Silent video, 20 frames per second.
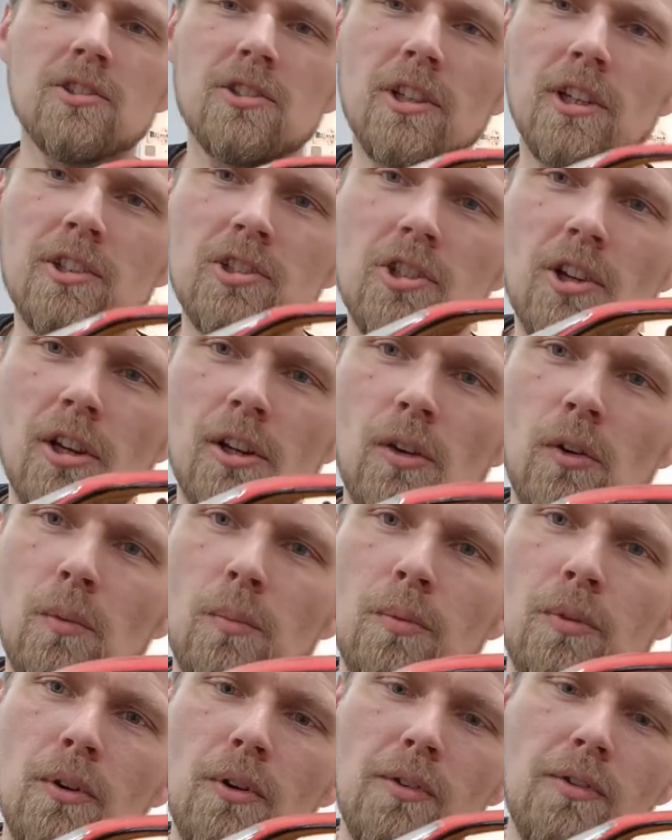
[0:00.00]
such a low
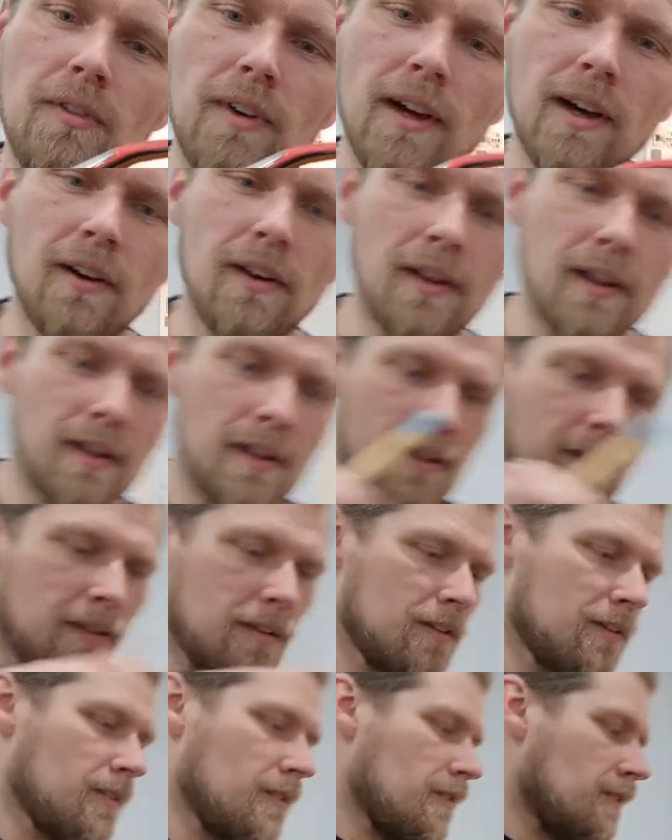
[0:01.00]
profile.
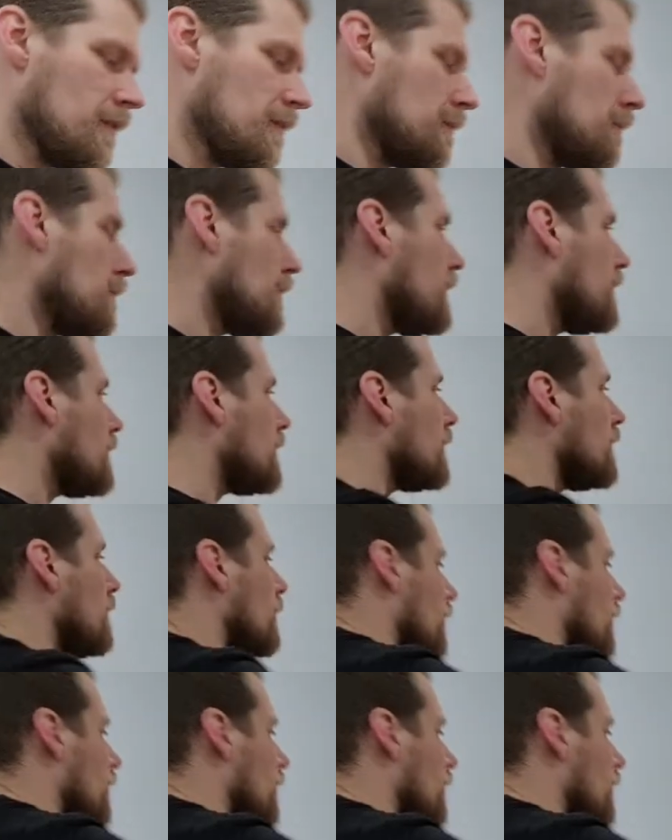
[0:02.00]
But